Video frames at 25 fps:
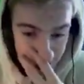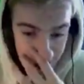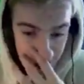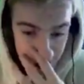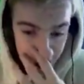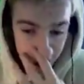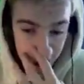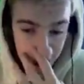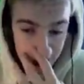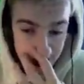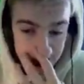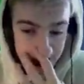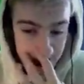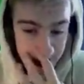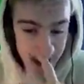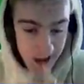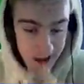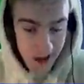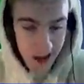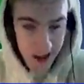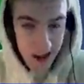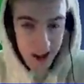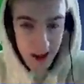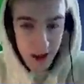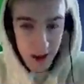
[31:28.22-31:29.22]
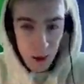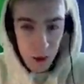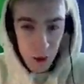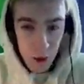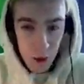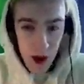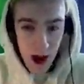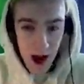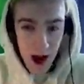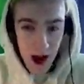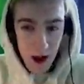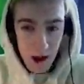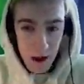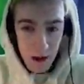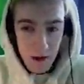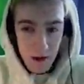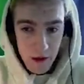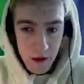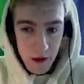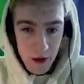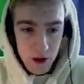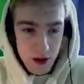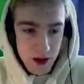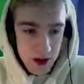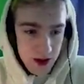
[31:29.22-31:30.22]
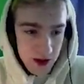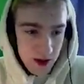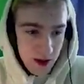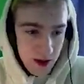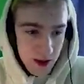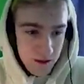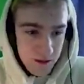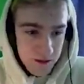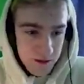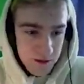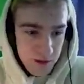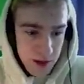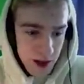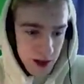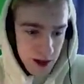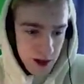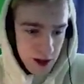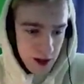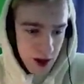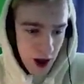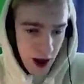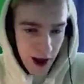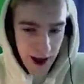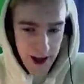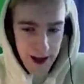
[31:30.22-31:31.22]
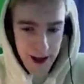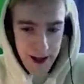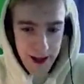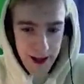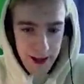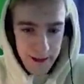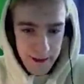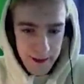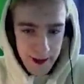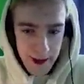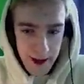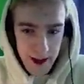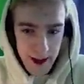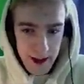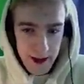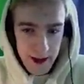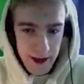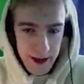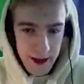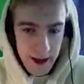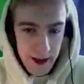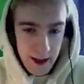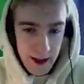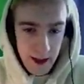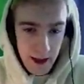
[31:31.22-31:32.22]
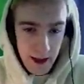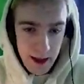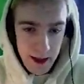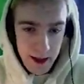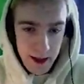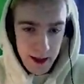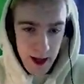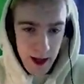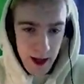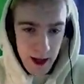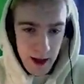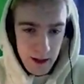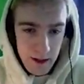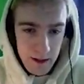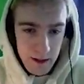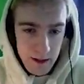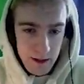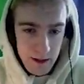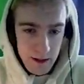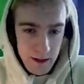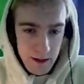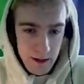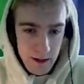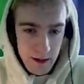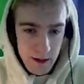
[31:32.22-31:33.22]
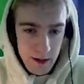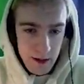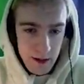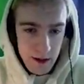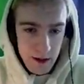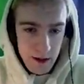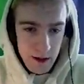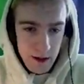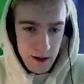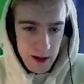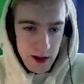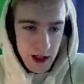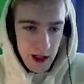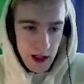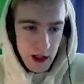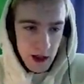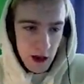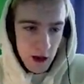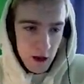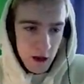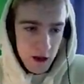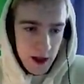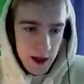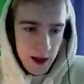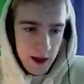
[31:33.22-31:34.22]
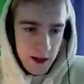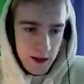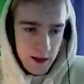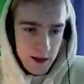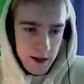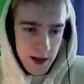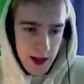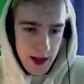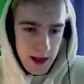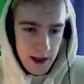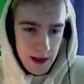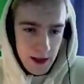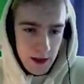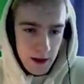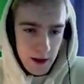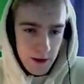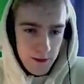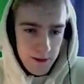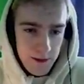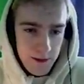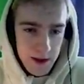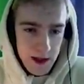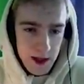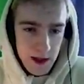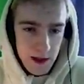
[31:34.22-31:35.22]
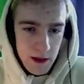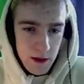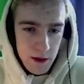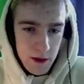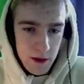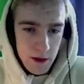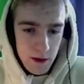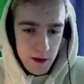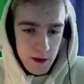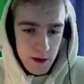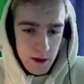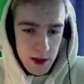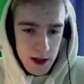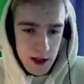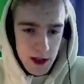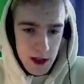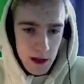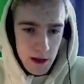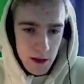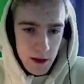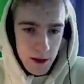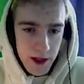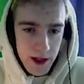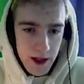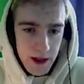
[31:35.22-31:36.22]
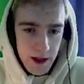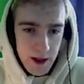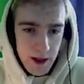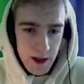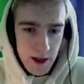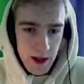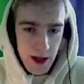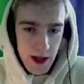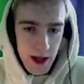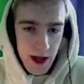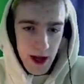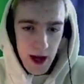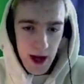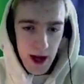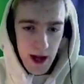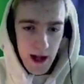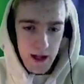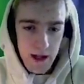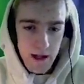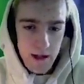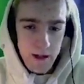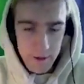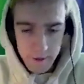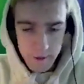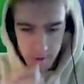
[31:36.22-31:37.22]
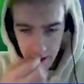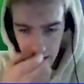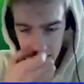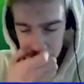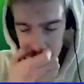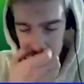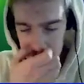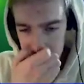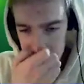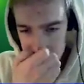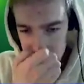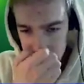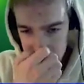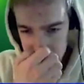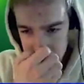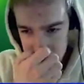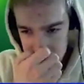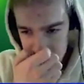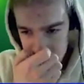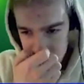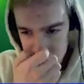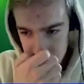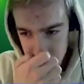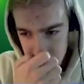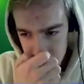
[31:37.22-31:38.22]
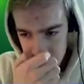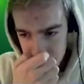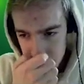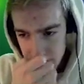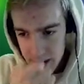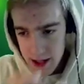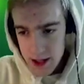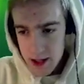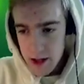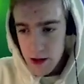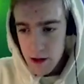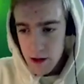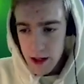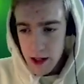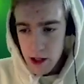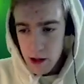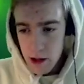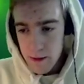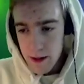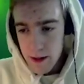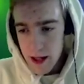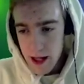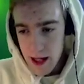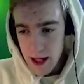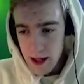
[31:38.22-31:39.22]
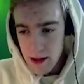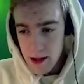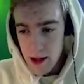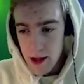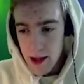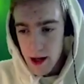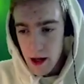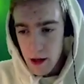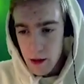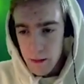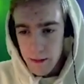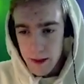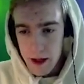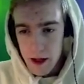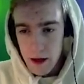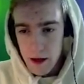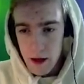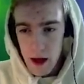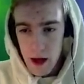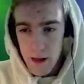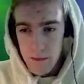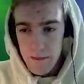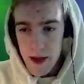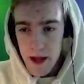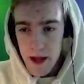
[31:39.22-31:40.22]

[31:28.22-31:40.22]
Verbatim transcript: We didn't get it. Wow, of course not. I never get any luck at that. Taloni, hello. Talu, Talui, hi. Fight me, please. Please don't kill me either. That would be great.